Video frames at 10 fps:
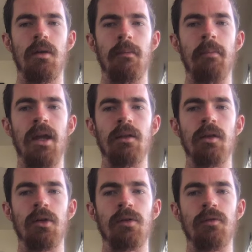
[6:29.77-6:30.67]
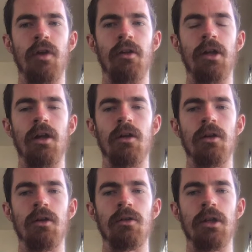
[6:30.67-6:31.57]
may learn very
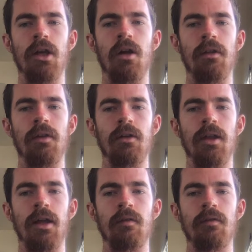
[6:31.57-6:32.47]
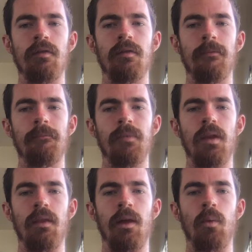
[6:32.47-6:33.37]
early on in their life
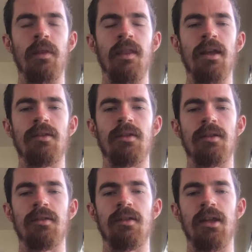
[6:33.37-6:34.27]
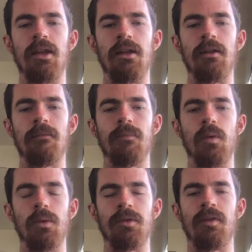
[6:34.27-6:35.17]
that when they succeed
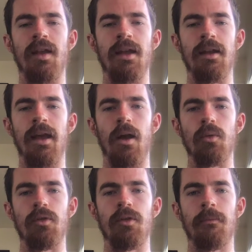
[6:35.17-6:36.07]
or stand out,